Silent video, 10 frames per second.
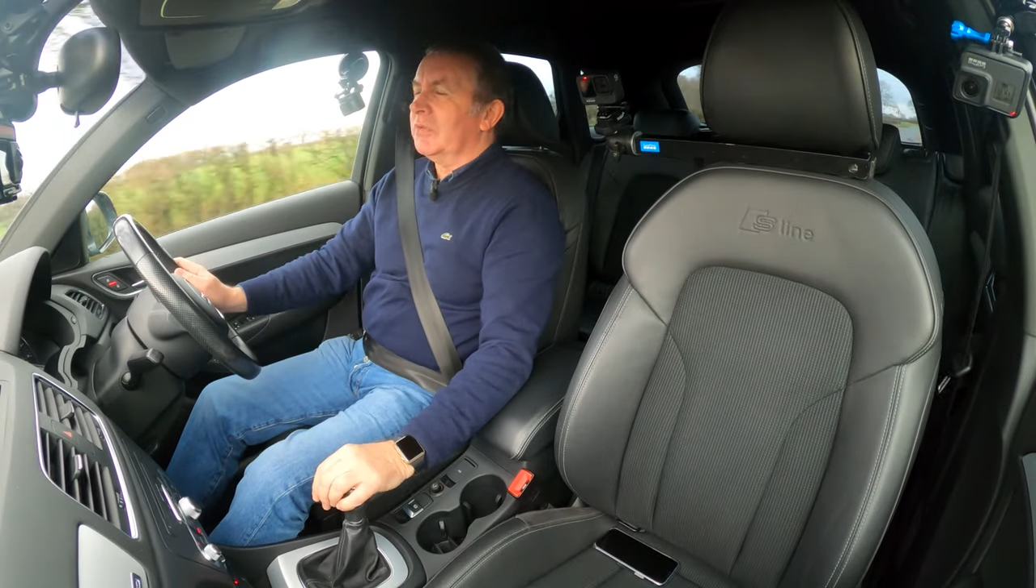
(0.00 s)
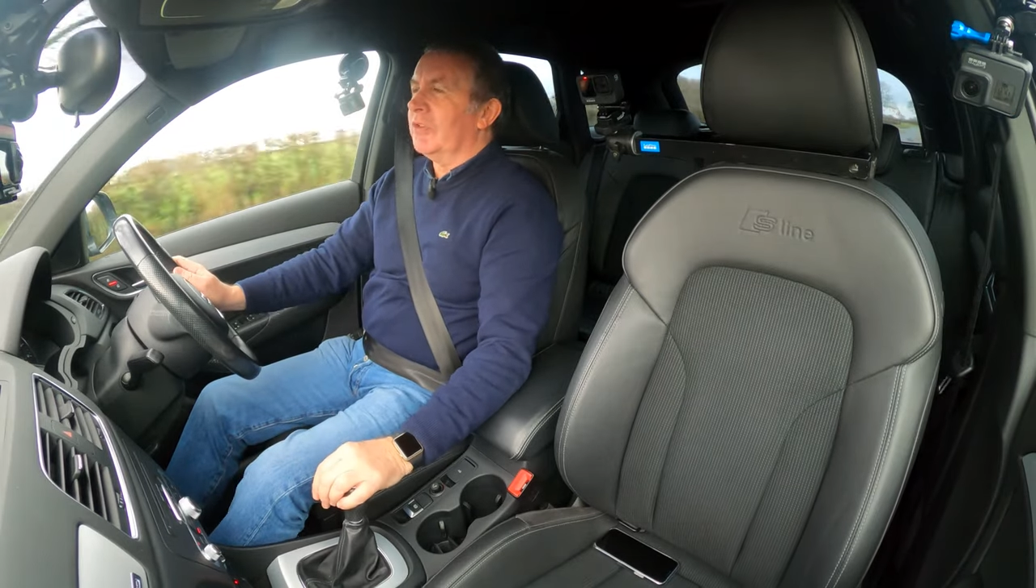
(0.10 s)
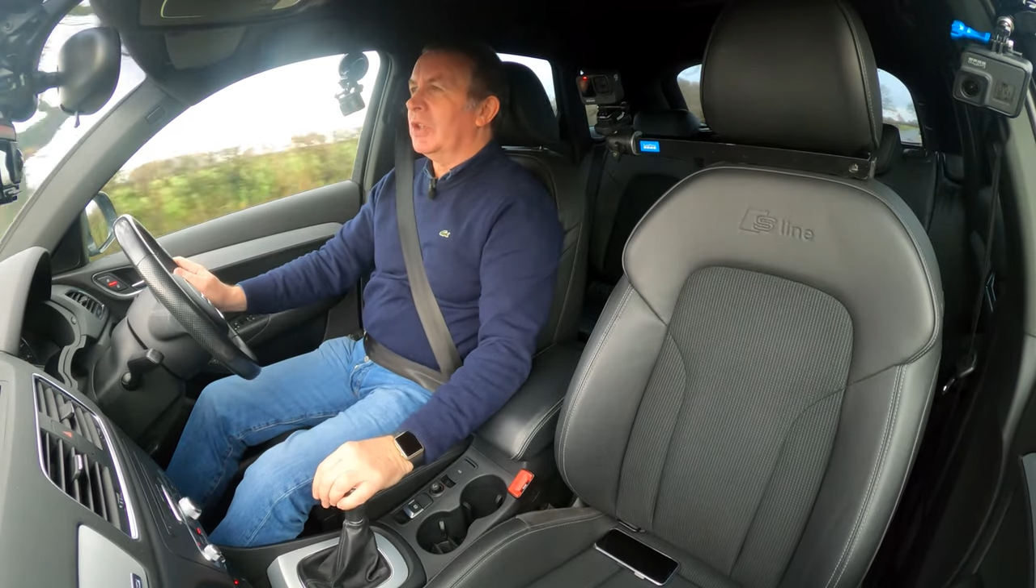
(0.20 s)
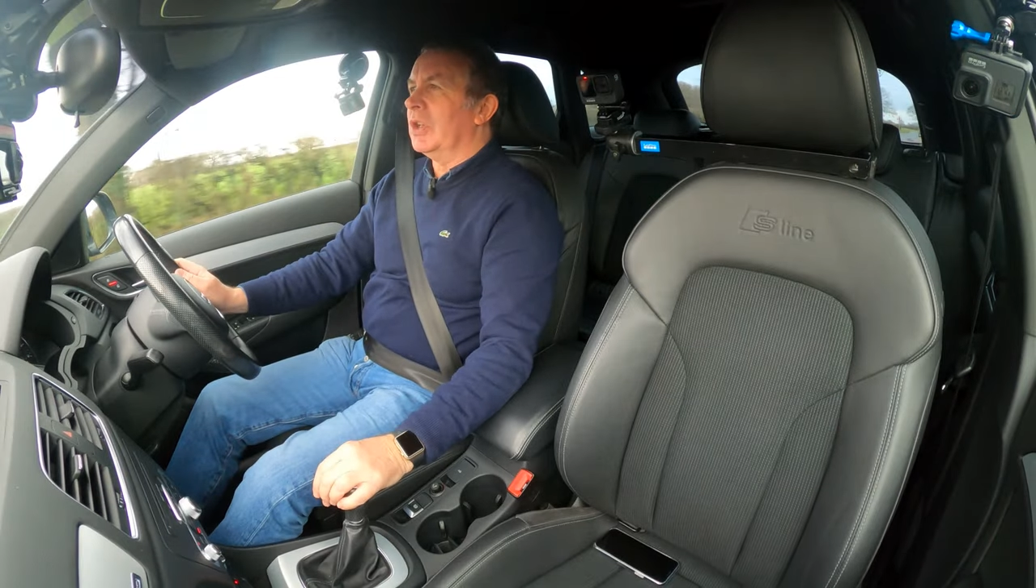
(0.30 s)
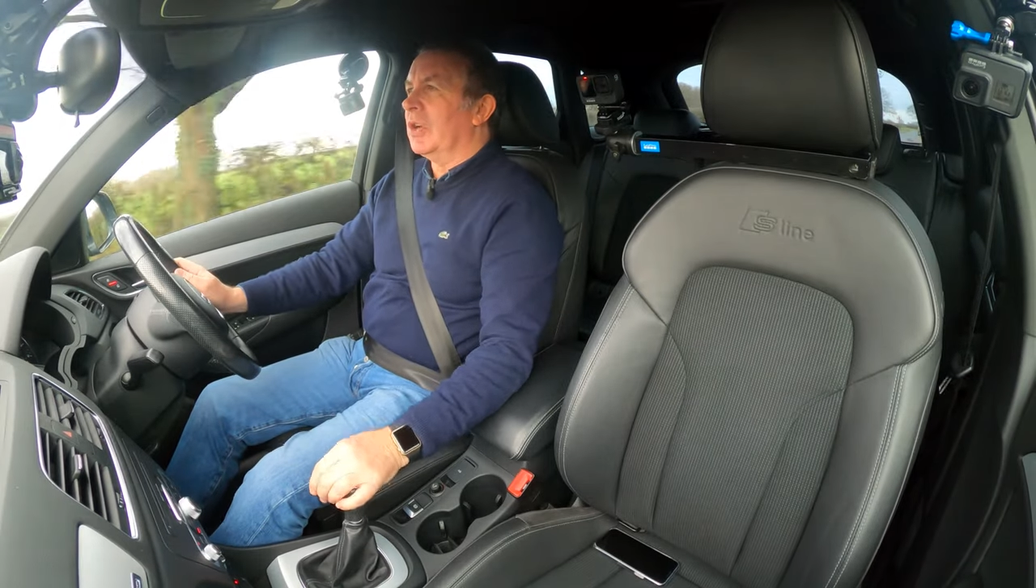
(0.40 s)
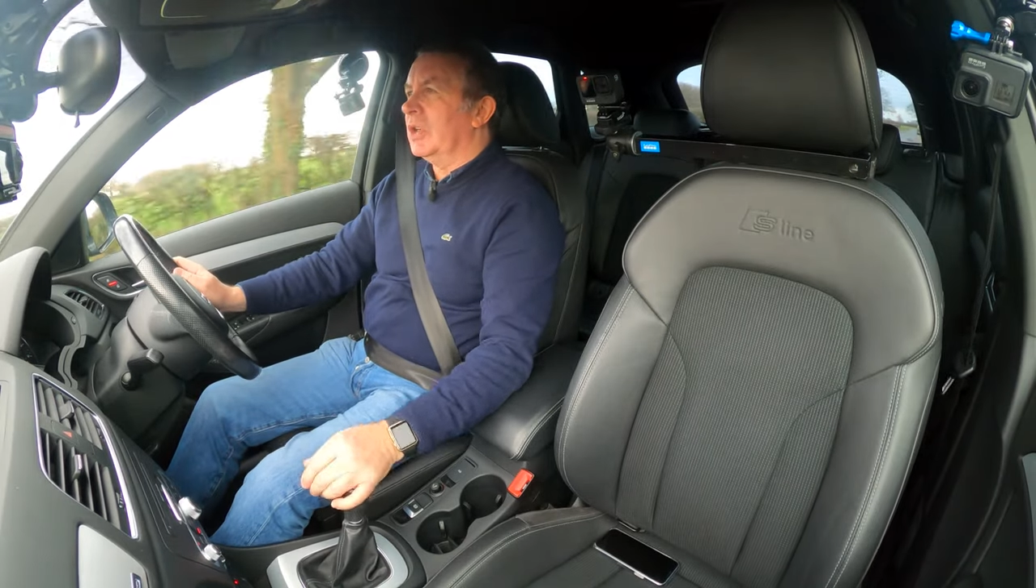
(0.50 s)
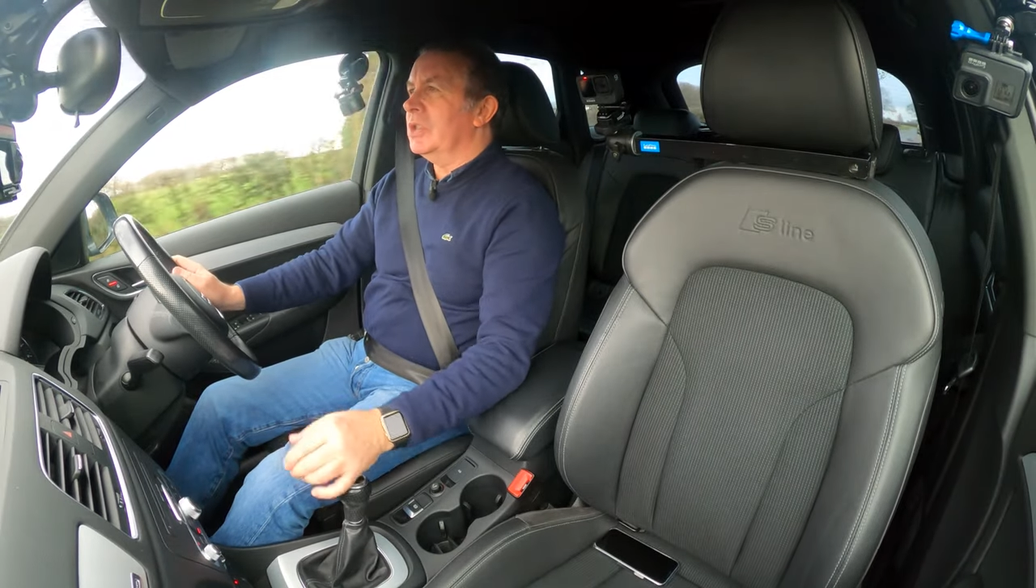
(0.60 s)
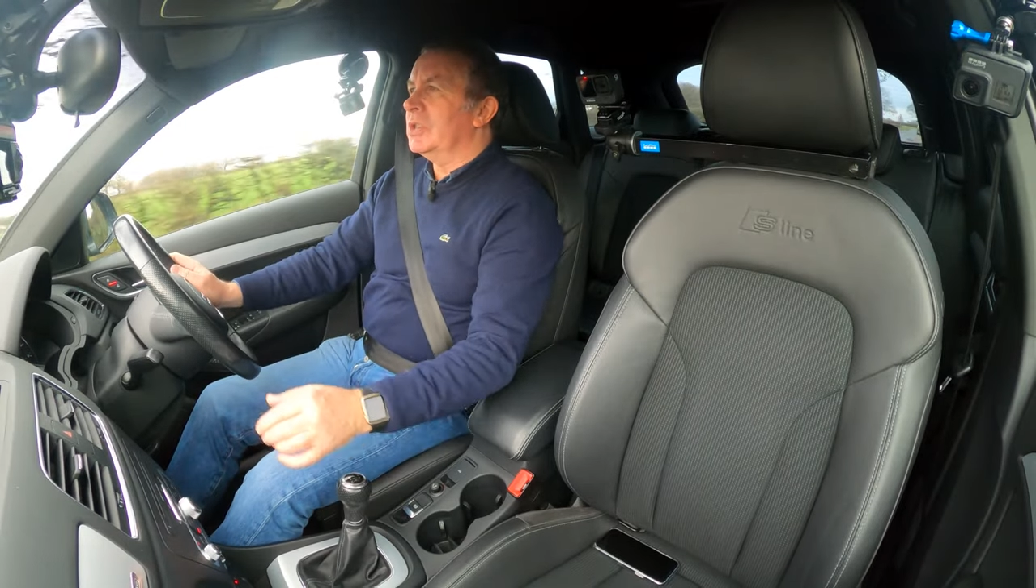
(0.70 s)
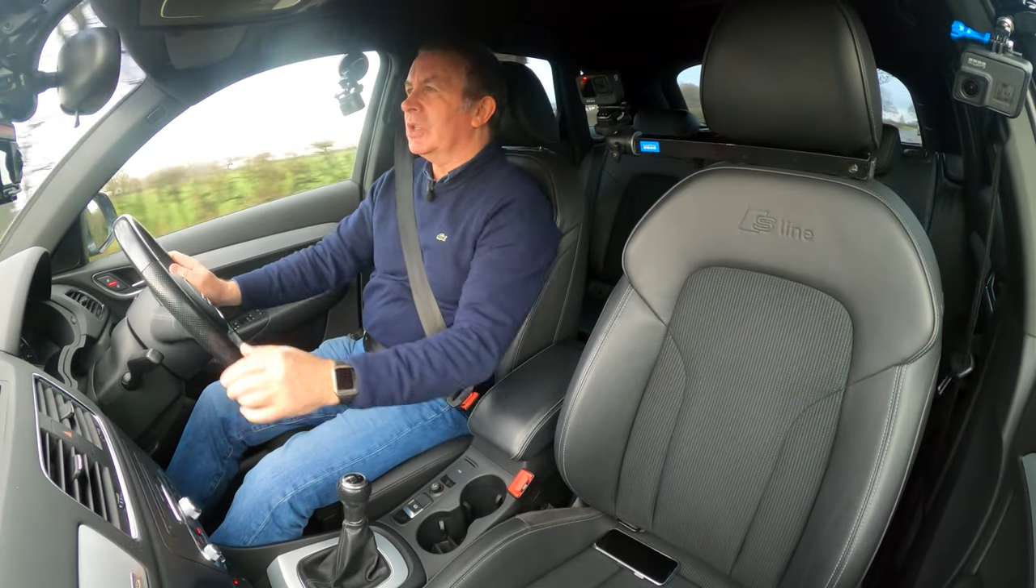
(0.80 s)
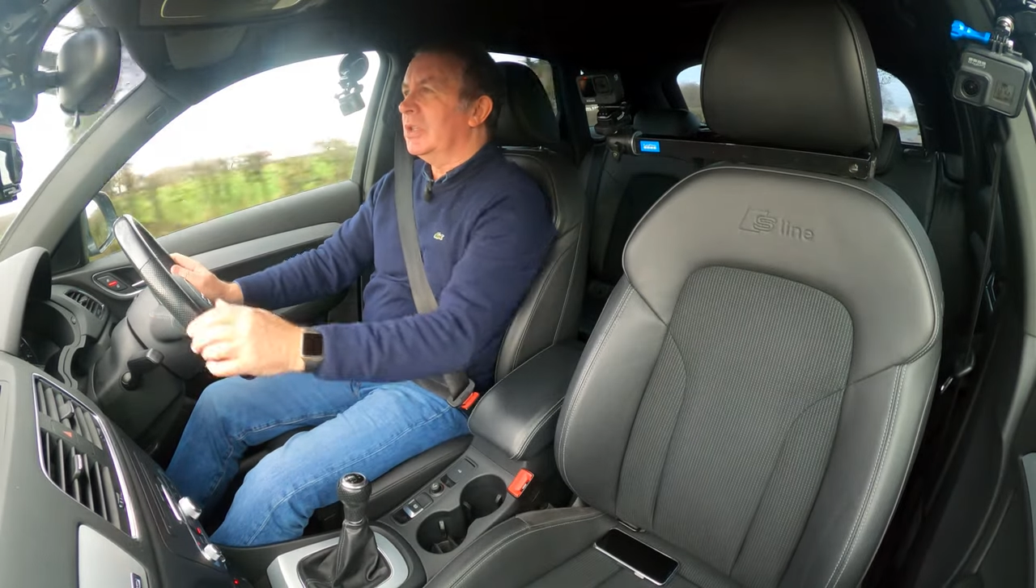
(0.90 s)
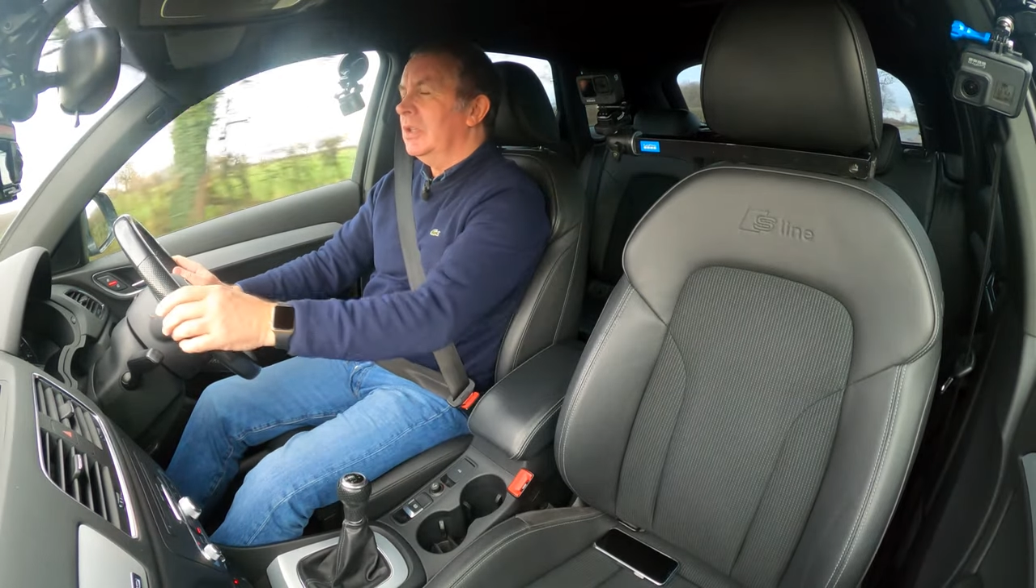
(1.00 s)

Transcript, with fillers: for the noise